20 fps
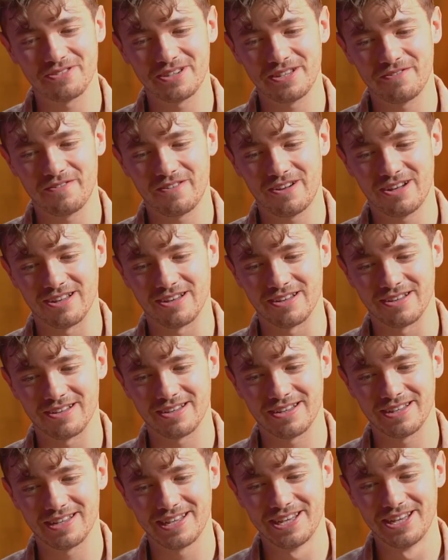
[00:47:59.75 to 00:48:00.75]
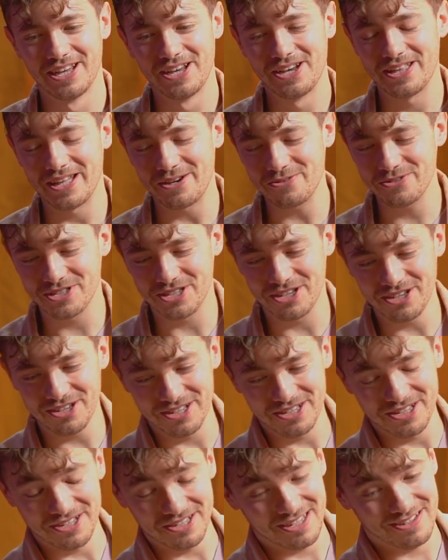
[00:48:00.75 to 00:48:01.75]
really fun. Yeah. That was
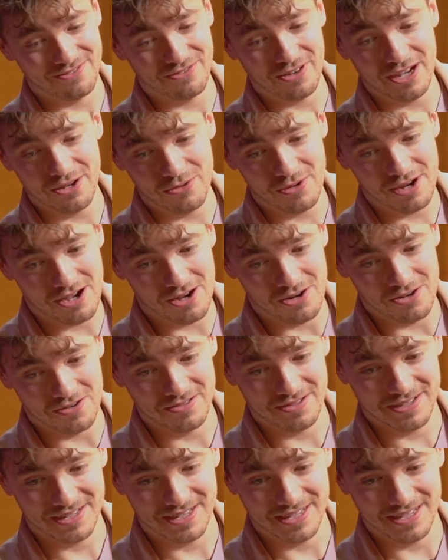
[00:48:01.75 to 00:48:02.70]
good. You did very well.